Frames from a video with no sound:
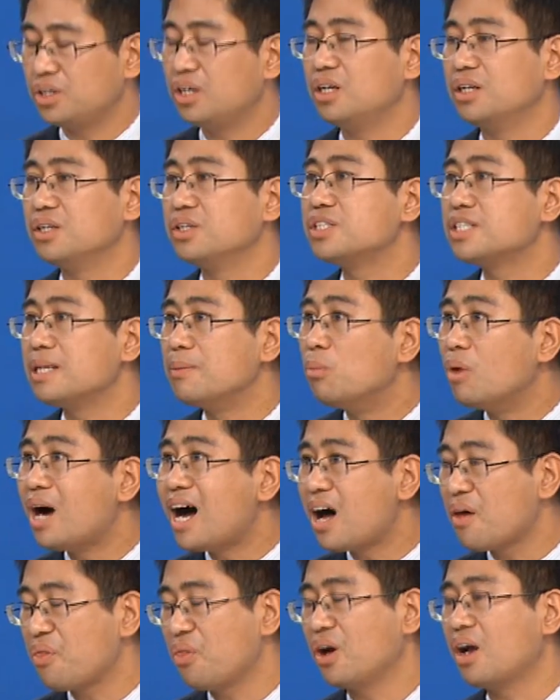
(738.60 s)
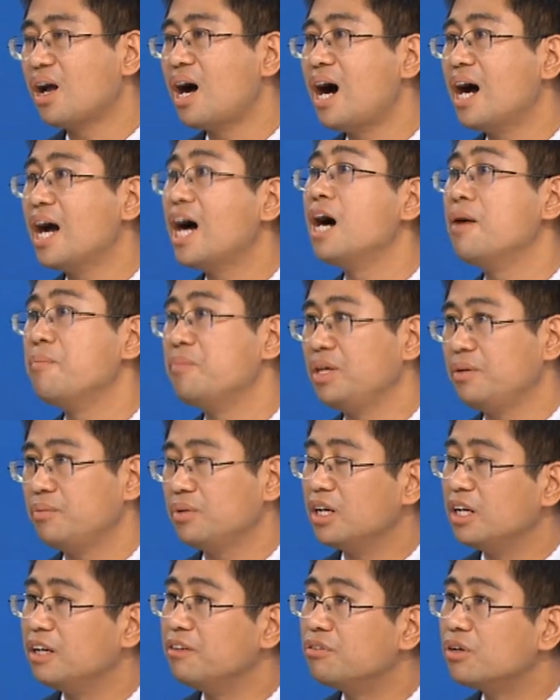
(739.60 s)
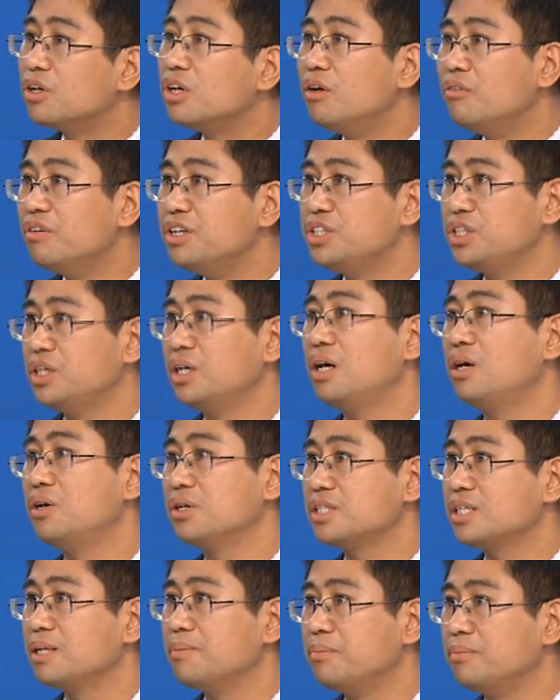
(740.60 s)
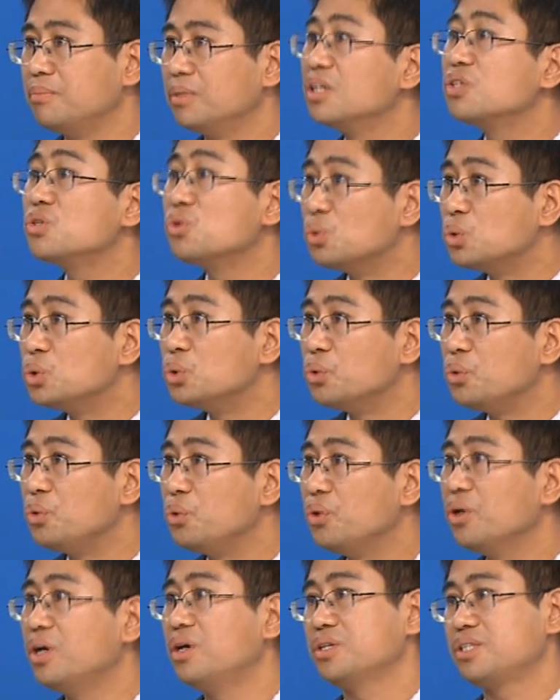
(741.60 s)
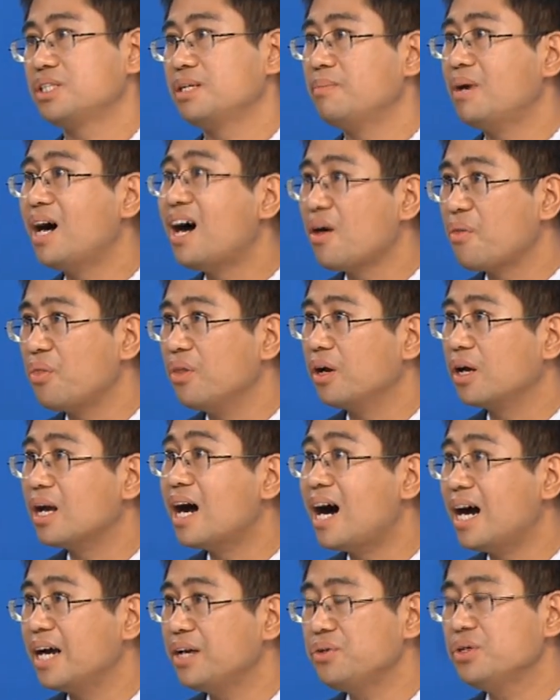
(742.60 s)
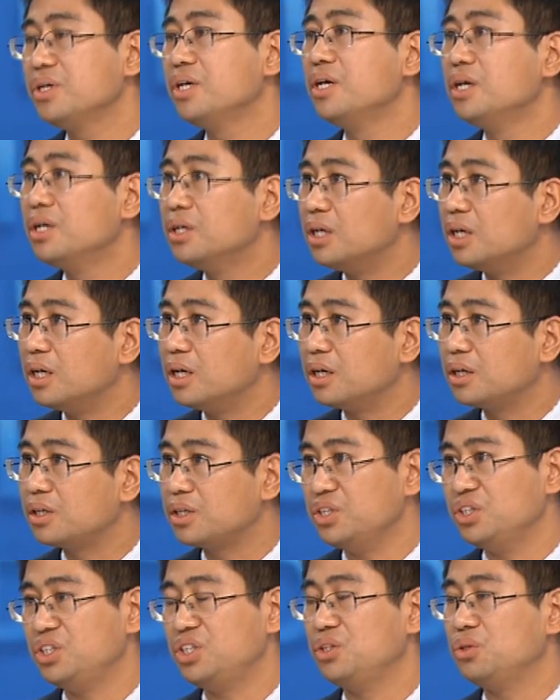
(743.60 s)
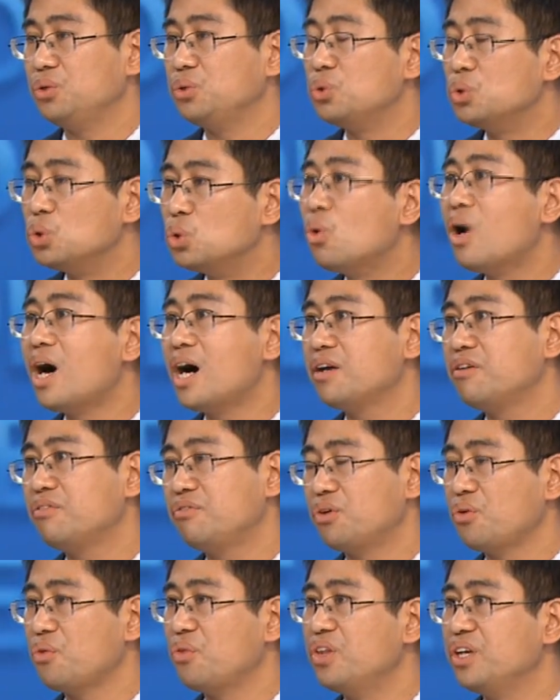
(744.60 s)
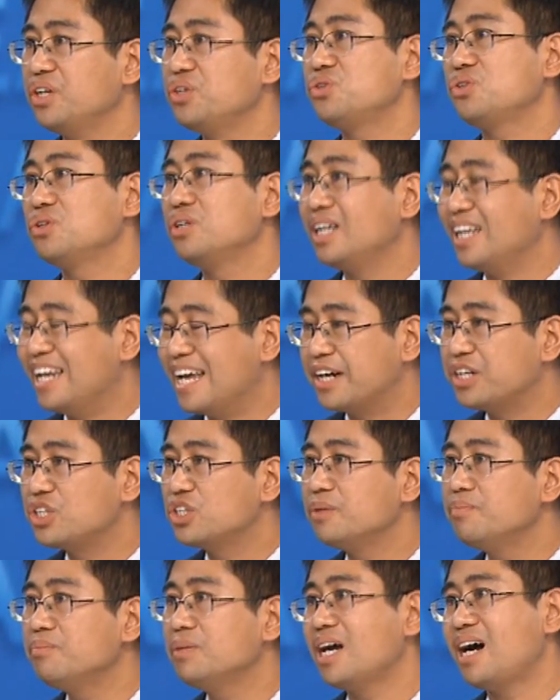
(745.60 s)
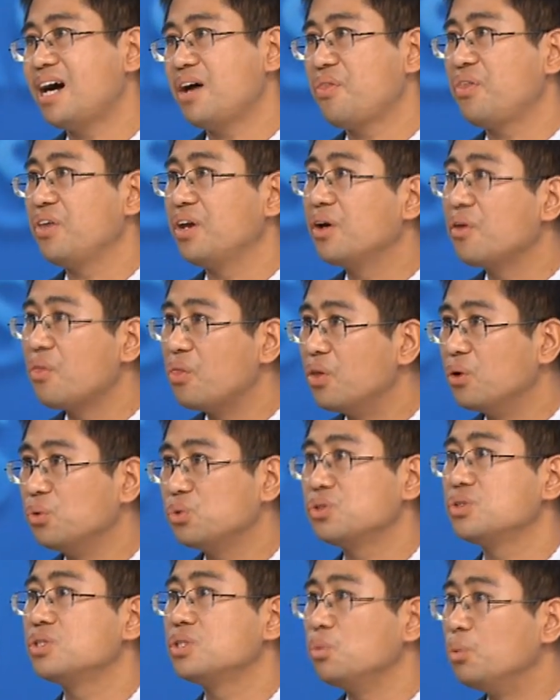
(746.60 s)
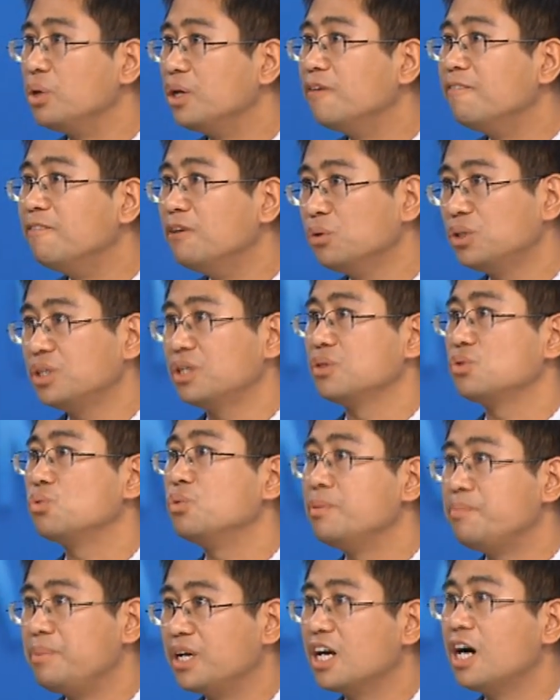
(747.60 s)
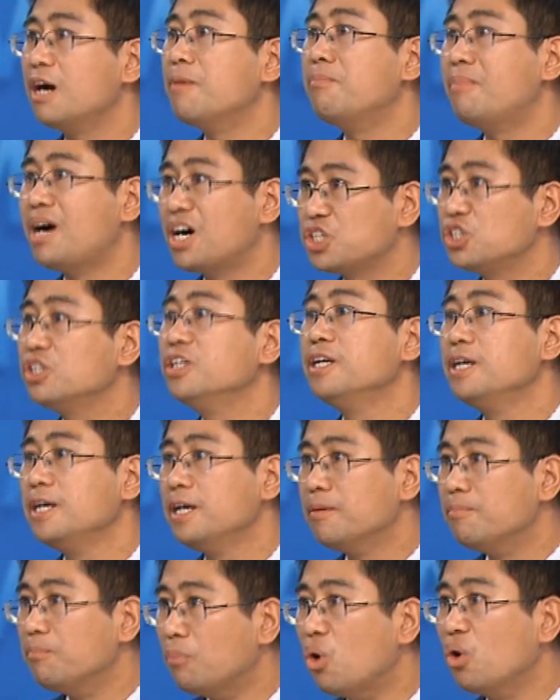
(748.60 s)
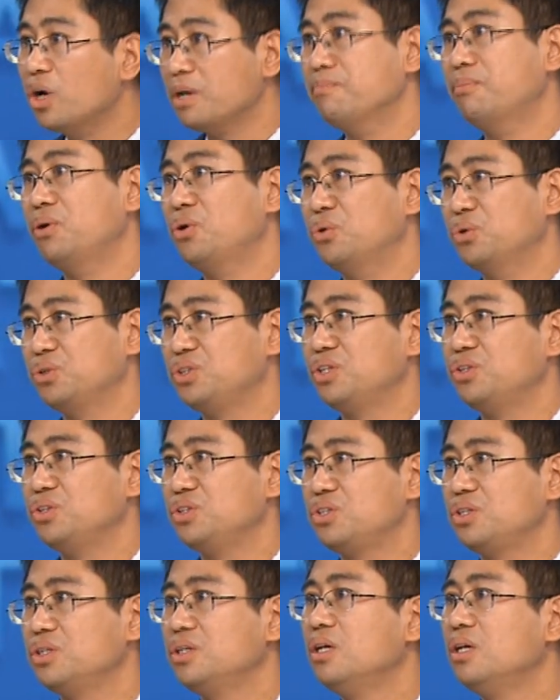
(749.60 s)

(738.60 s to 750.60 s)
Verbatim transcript: uh, some other guy, I mean, if Ko Wen-je or some Song Chuyu or some other guy uh, continue to run yes. for this election, I think those swing voters will become much more important.